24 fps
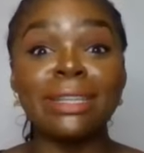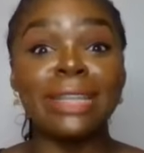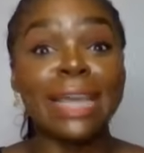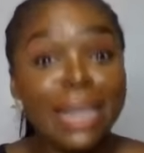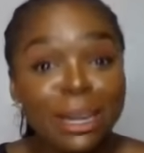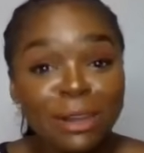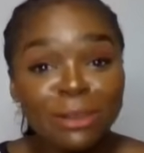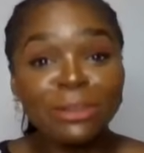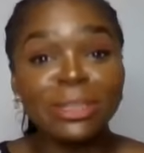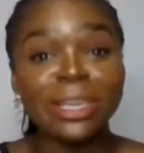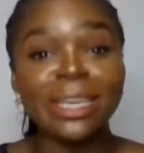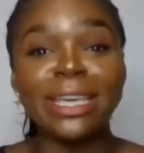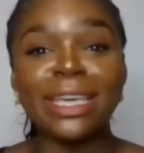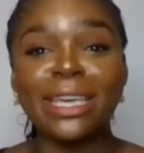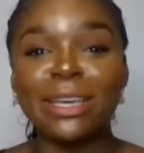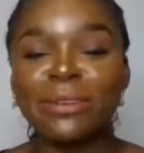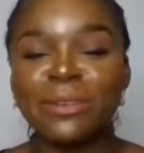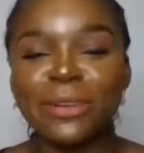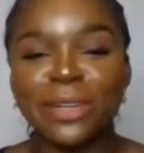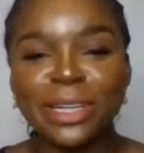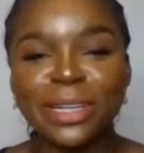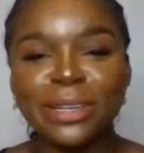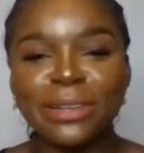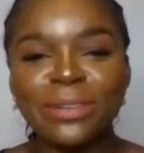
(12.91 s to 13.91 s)
They look
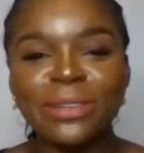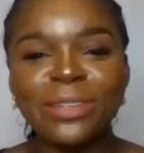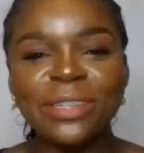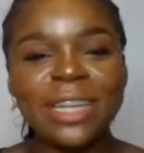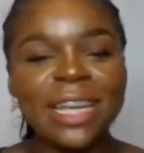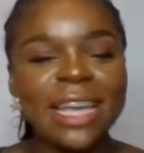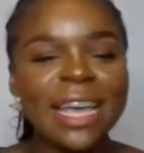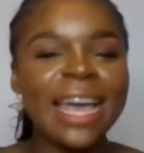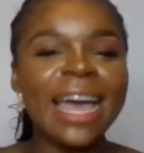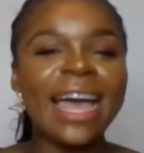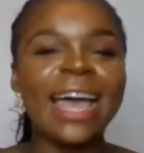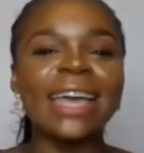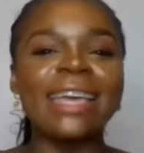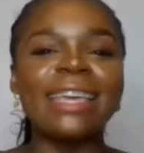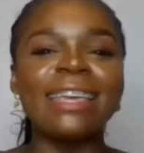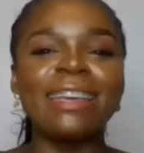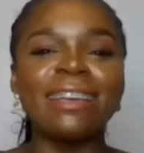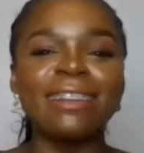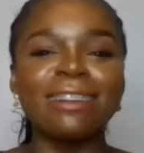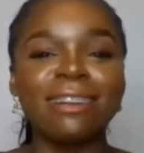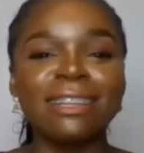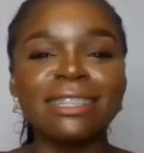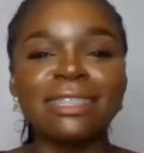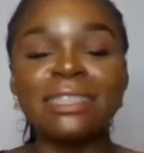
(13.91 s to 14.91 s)
equally good. I
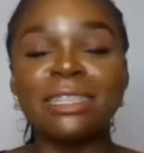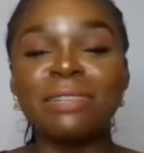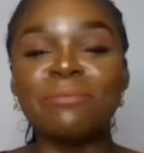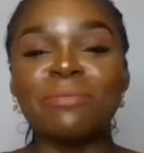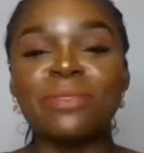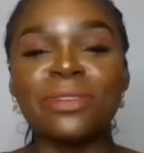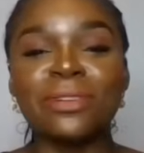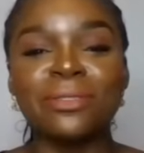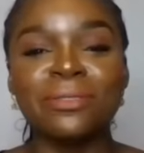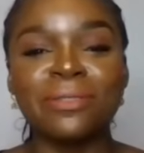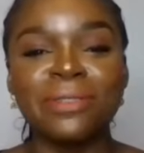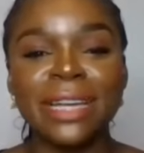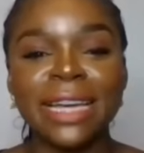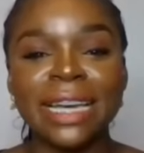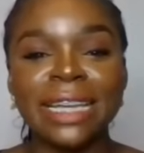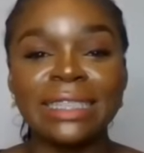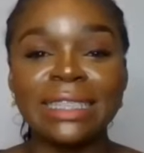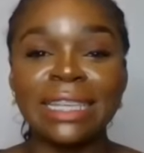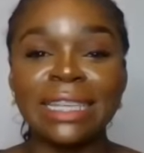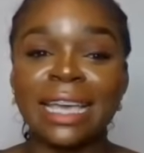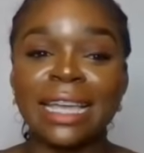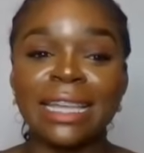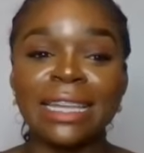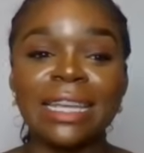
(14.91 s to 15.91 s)
cannot
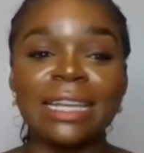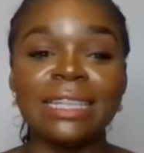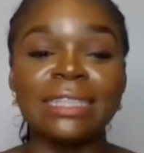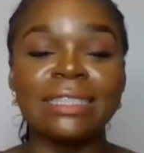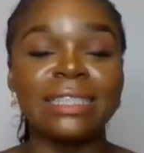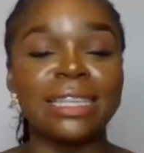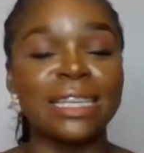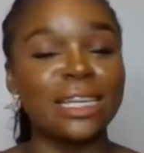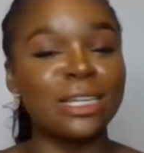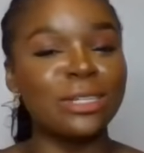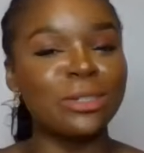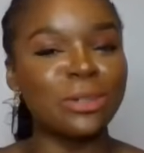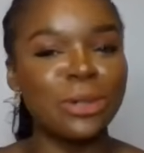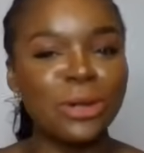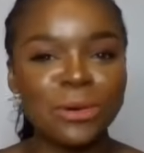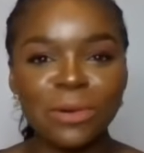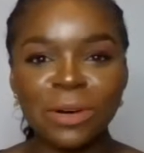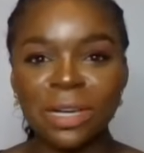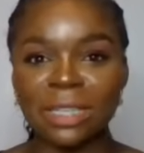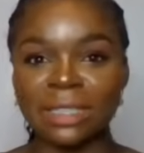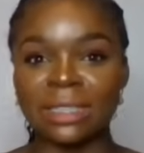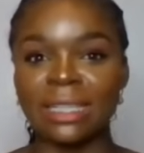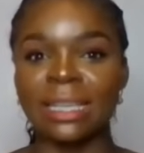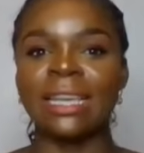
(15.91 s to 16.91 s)
separate any and say, you know
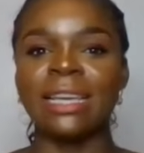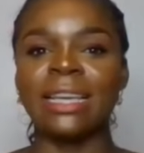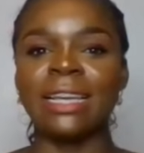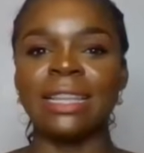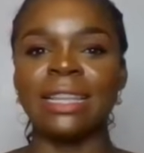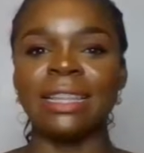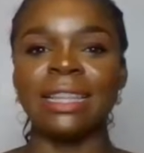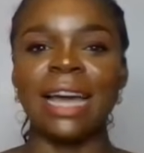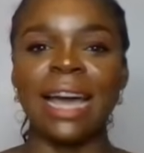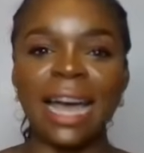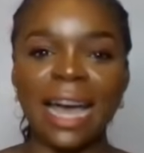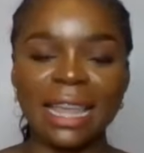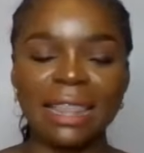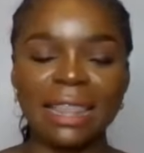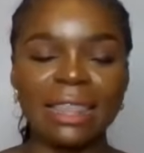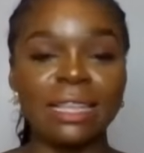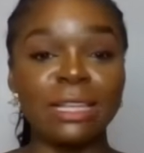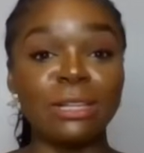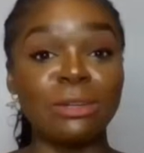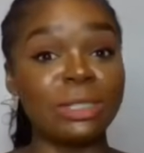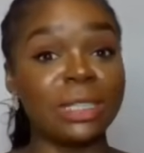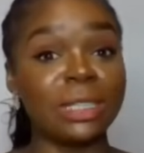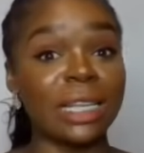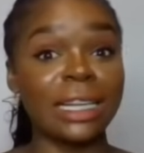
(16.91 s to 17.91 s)
what, that
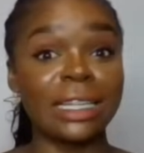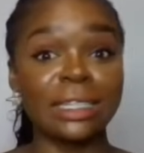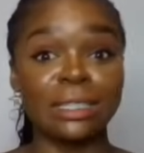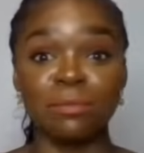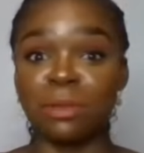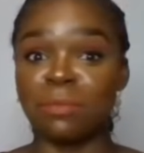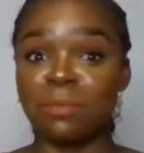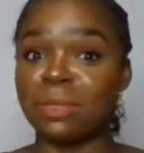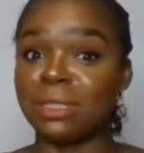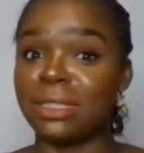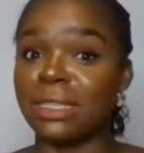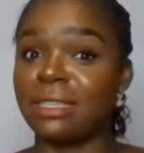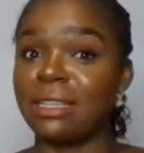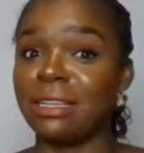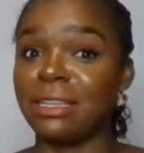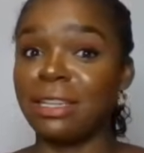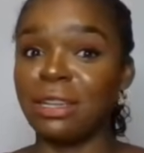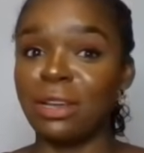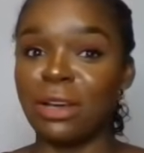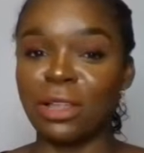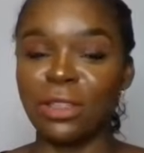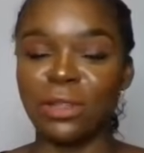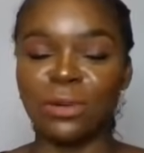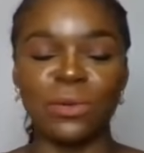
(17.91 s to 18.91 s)
athlete looks a little bit better than
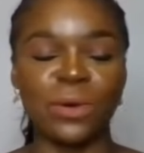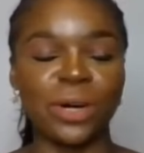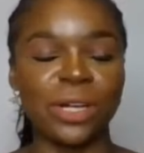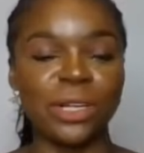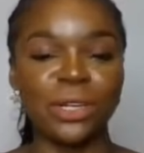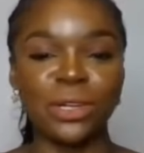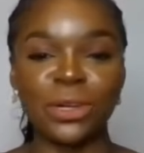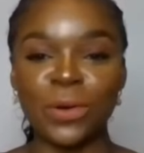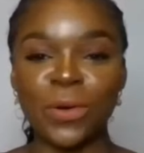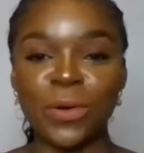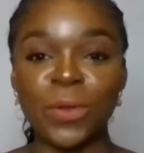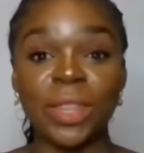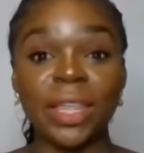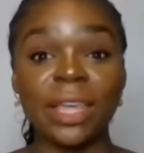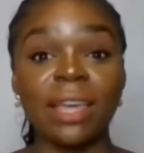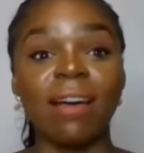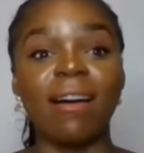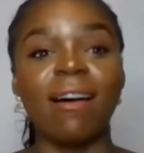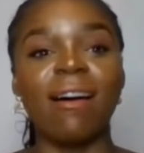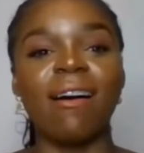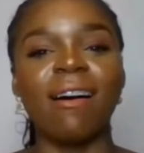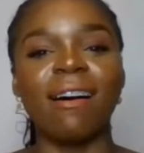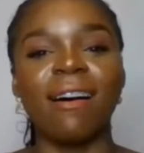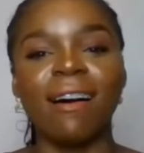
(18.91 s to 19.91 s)
the other one. No,
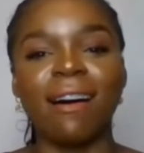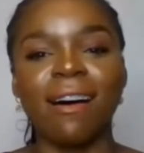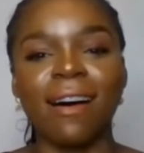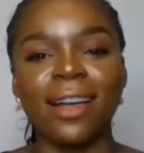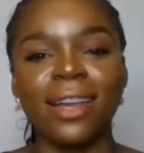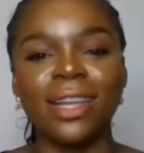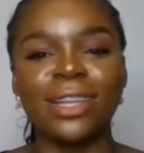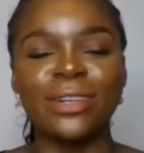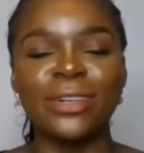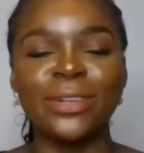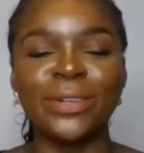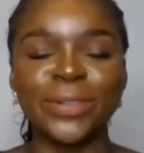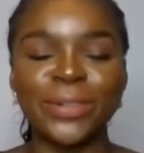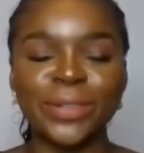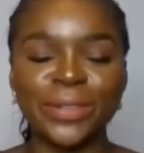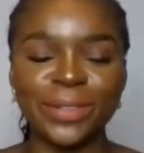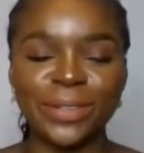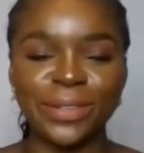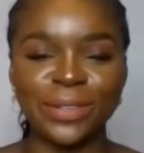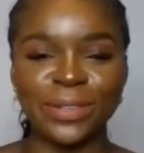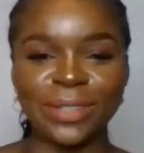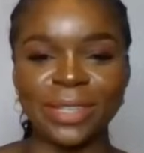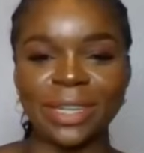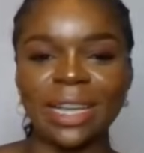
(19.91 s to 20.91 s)
they all look
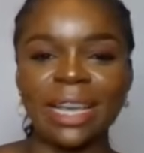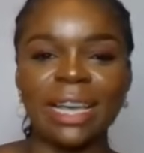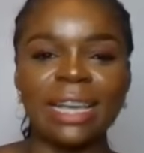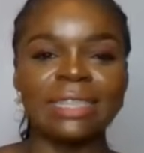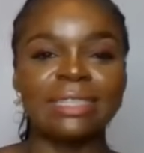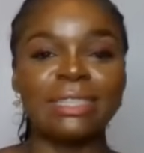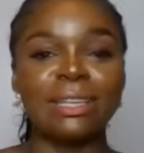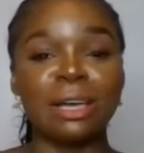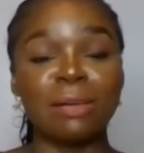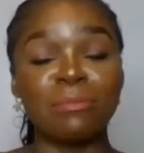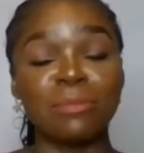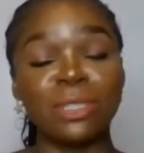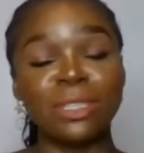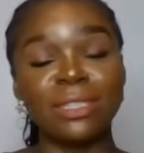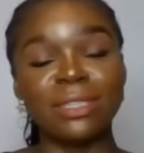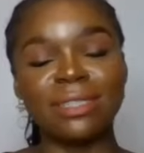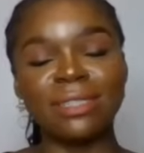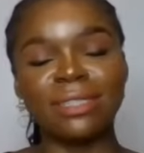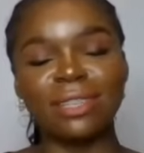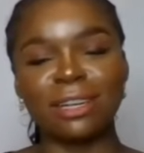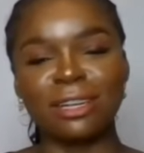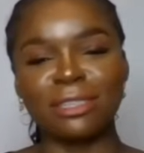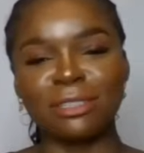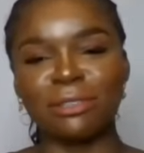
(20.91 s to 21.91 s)
good. So I'm gonna
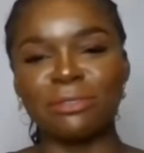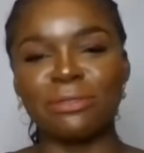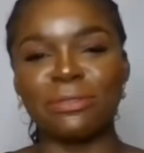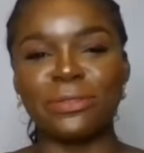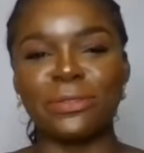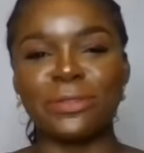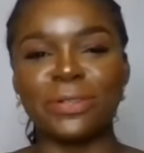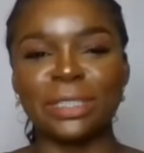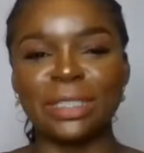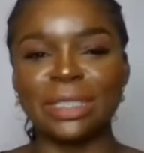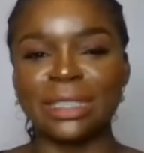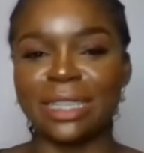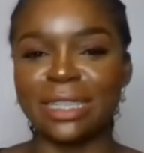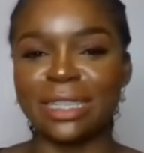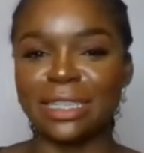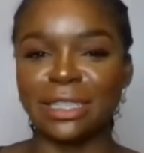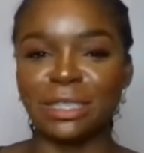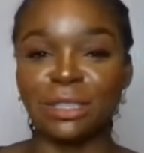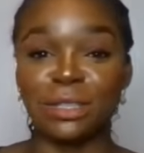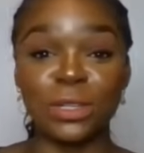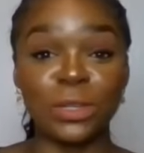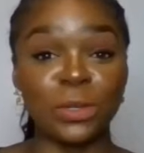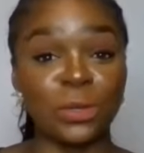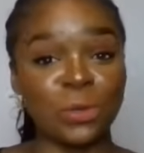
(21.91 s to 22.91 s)
start, of course,
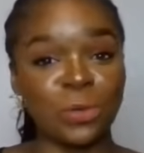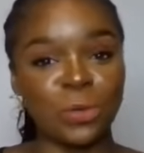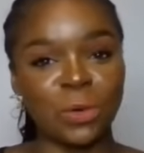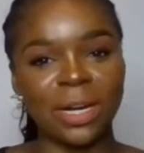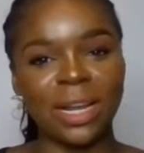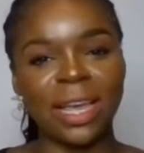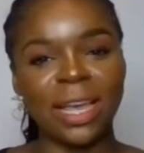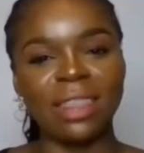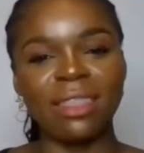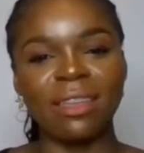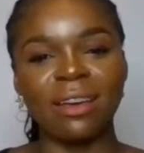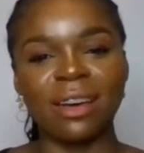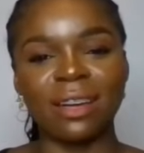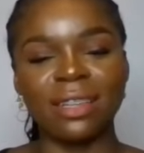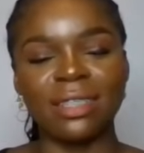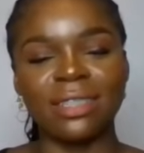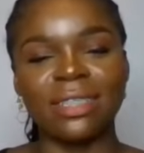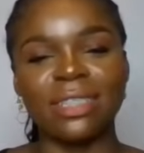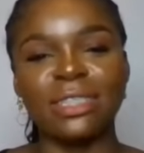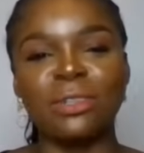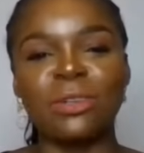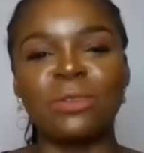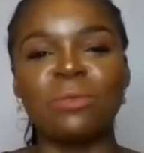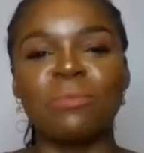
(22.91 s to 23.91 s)
telling what I thought,
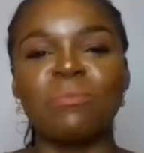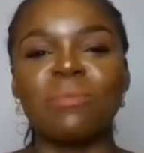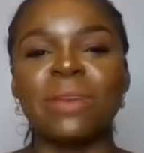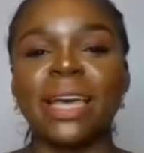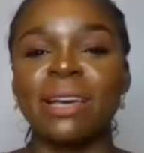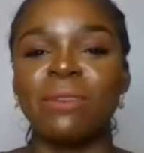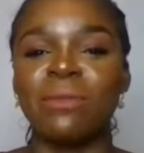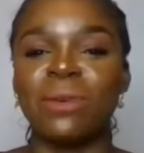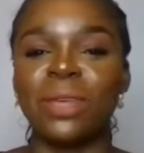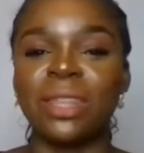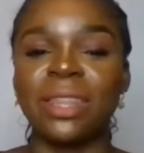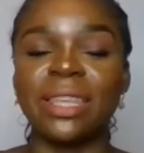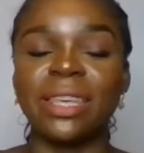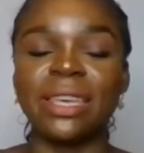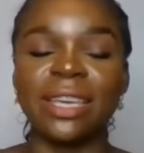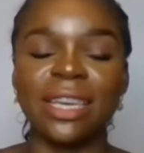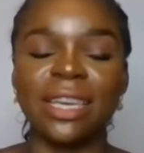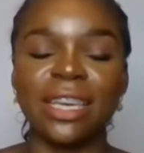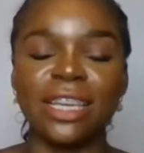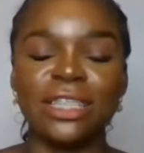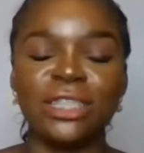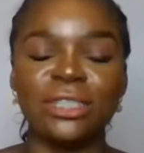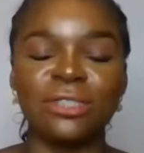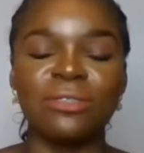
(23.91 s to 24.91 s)
but with
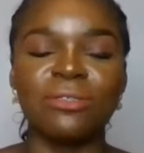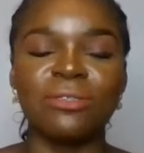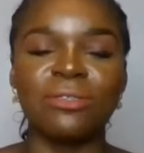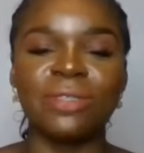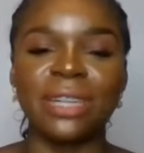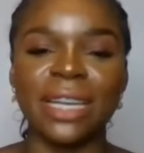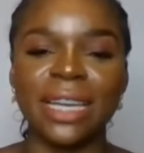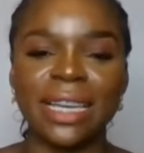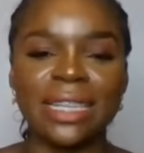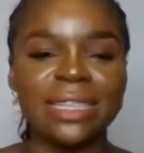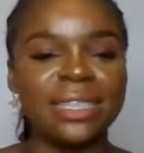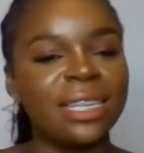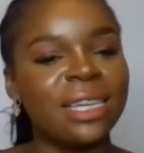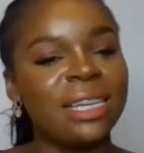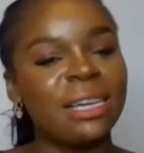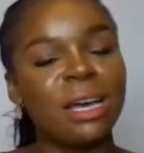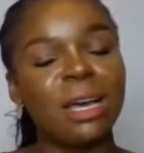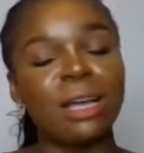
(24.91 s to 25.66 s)
each race.